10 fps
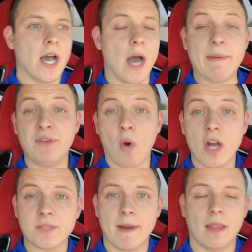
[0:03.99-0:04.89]
If you
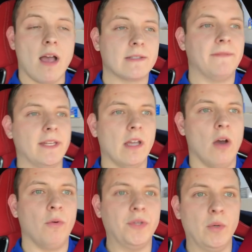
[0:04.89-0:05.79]
watched my last
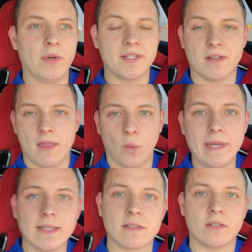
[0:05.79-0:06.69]
video, you would have saw that
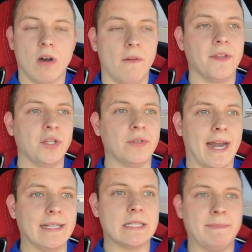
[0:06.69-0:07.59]
we installed the
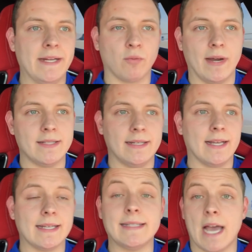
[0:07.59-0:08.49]
United Speed
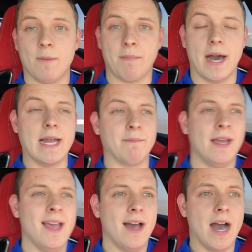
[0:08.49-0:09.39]
Racing
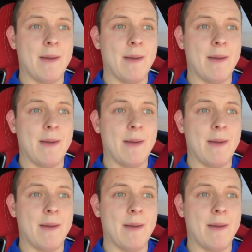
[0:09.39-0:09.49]
Downpipe.